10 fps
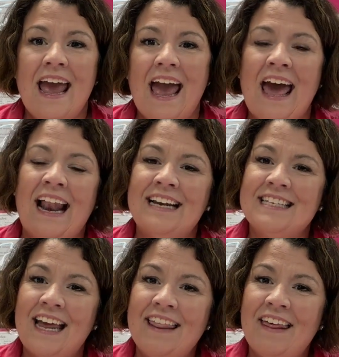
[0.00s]
and I
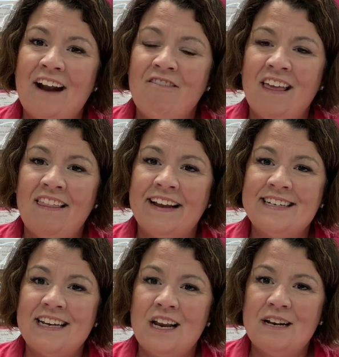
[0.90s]
decided that I really
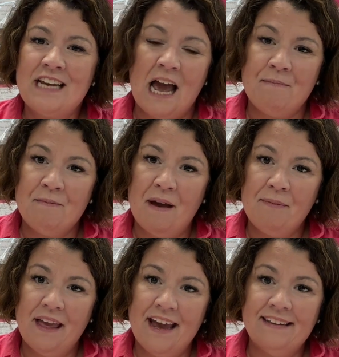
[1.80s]
liked typing my
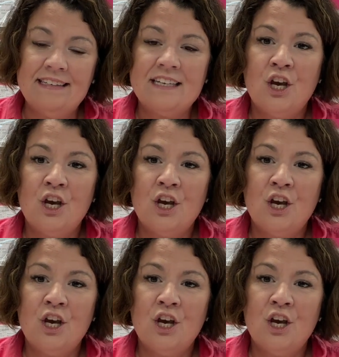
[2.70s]
plans.